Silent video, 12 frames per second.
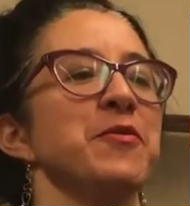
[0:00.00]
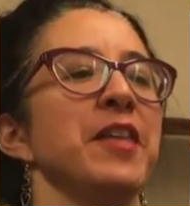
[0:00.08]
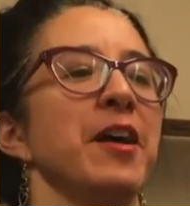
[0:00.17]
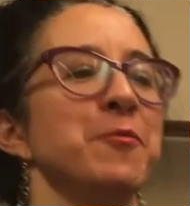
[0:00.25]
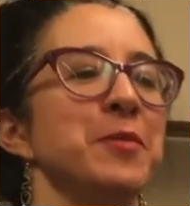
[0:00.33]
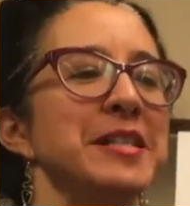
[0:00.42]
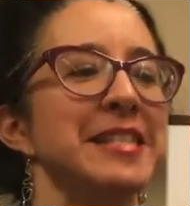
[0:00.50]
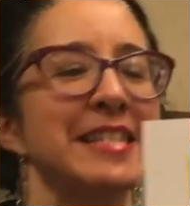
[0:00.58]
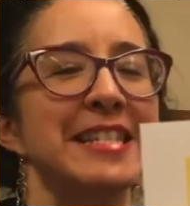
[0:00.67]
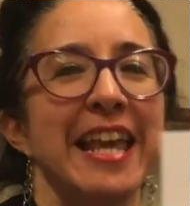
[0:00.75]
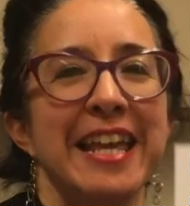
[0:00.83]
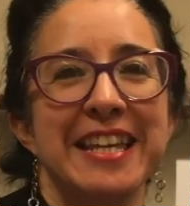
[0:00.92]
that was
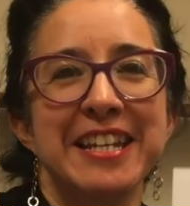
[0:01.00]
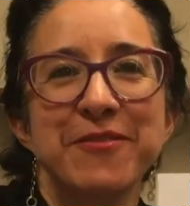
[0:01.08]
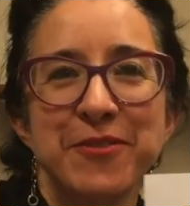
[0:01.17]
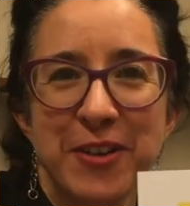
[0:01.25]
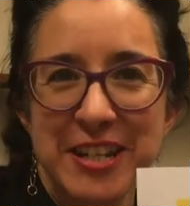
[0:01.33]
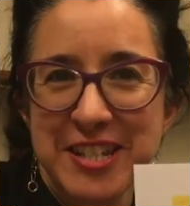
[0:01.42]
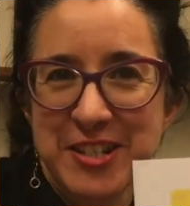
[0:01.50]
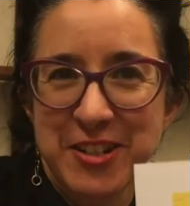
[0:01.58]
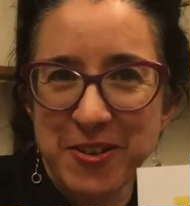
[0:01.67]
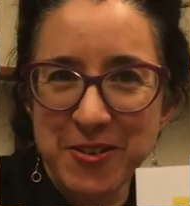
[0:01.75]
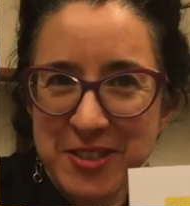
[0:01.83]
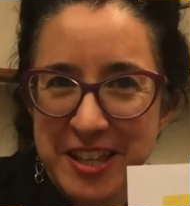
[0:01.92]
taken of Grace
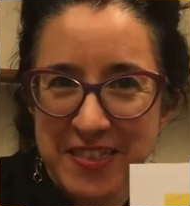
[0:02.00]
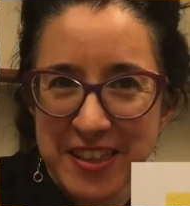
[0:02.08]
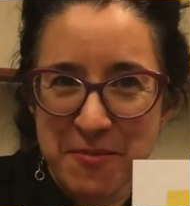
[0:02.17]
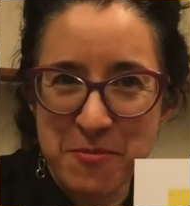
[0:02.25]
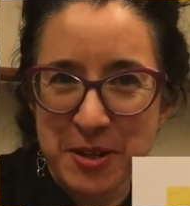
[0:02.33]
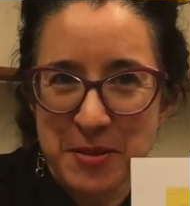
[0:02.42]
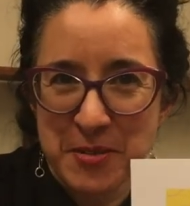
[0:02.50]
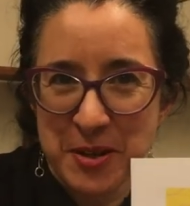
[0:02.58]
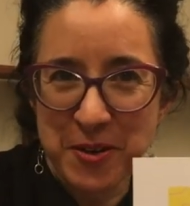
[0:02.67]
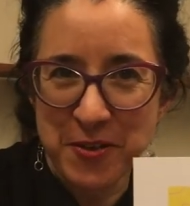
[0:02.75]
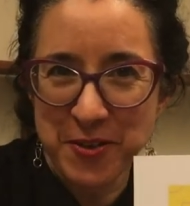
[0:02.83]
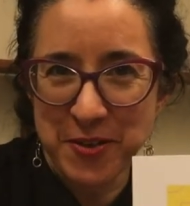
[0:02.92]
Jones at the
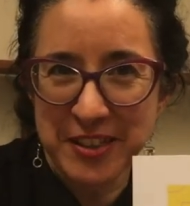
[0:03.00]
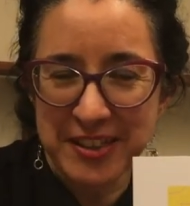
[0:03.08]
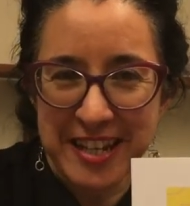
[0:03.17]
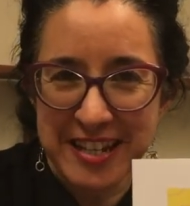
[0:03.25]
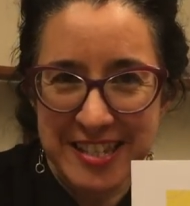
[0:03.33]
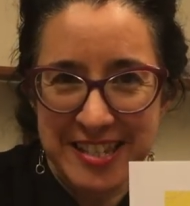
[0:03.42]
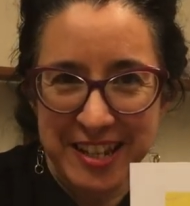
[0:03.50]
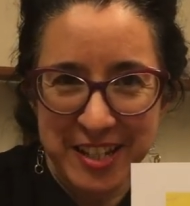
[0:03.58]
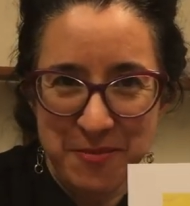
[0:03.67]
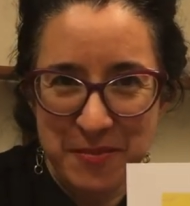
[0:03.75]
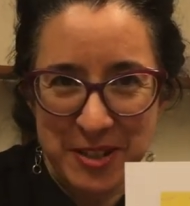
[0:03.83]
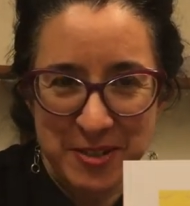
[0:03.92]
premiere of the latest
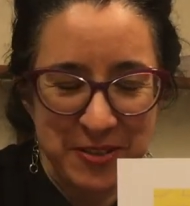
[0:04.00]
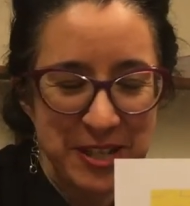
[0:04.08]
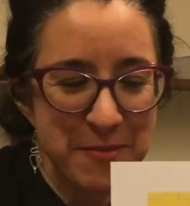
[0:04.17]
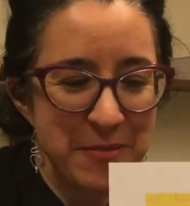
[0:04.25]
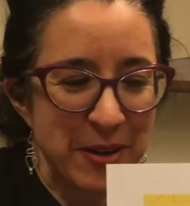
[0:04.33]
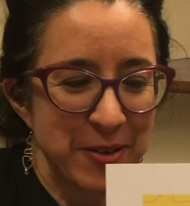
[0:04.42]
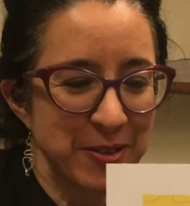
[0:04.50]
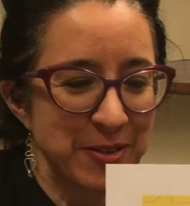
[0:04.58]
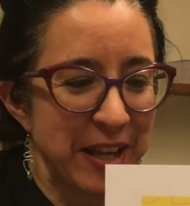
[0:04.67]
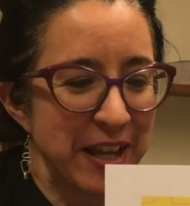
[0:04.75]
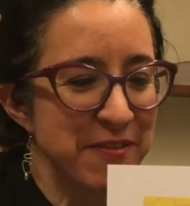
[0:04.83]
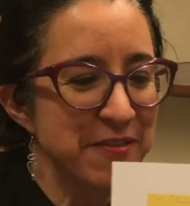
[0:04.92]
documentary about her
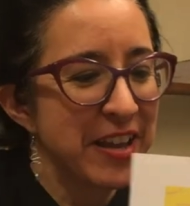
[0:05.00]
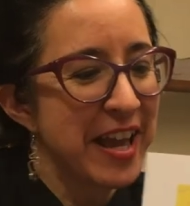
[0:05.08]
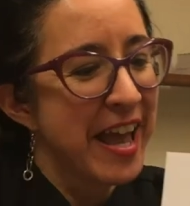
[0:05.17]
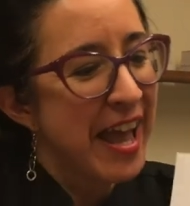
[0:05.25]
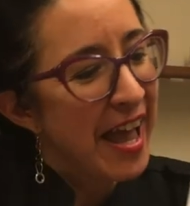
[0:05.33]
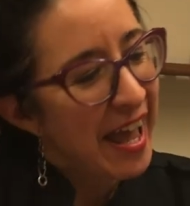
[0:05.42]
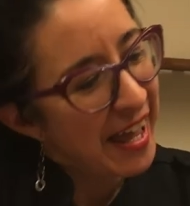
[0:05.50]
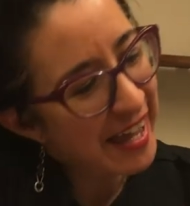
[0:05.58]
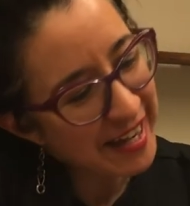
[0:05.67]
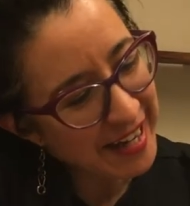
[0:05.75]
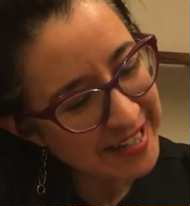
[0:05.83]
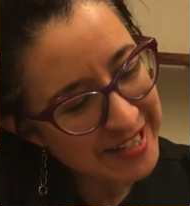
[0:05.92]
life.
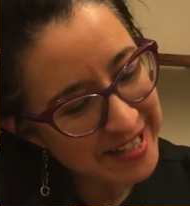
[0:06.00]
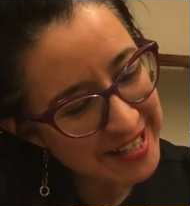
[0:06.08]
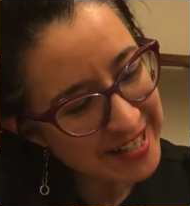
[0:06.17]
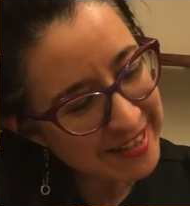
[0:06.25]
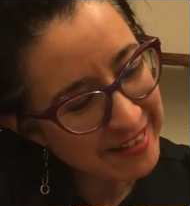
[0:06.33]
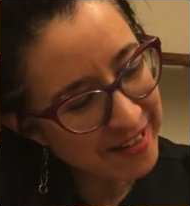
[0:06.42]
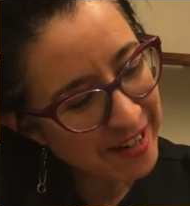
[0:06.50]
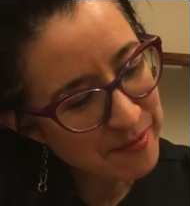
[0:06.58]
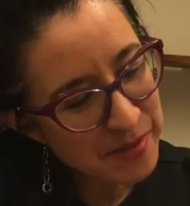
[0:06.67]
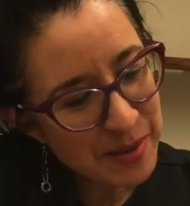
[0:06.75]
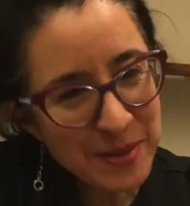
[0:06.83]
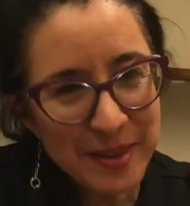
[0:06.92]
And I just
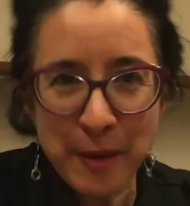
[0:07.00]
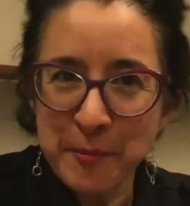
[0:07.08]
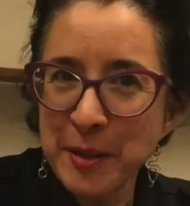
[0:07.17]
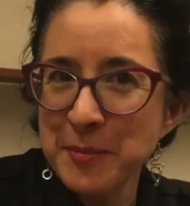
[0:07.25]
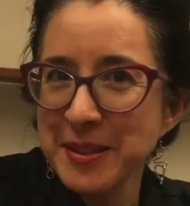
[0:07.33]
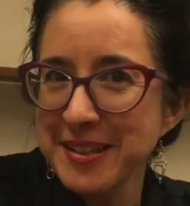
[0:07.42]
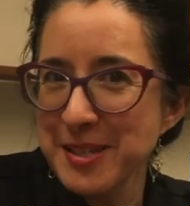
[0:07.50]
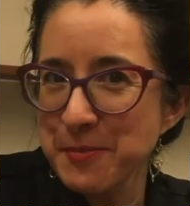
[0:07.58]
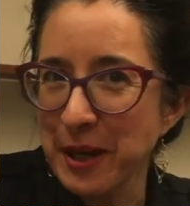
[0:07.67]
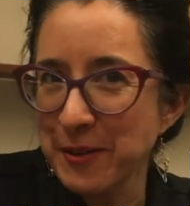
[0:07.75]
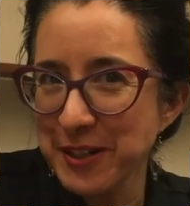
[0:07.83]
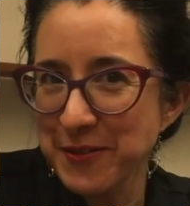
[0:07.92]
thought maybe that might be
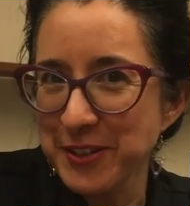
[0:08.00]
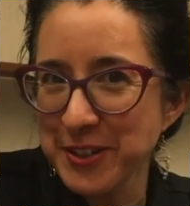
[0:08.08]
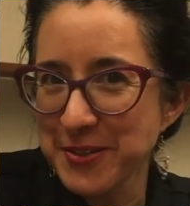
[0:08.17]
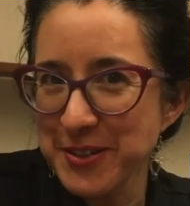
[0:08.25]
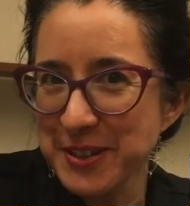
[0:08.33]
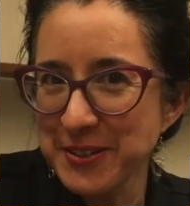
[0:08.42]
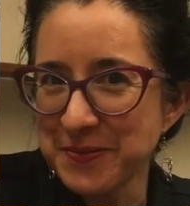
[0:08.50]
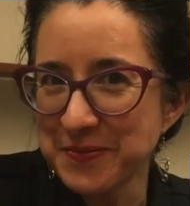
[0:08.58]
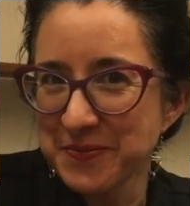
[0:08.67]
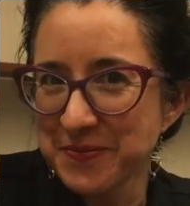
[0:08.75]
inspiring for you too.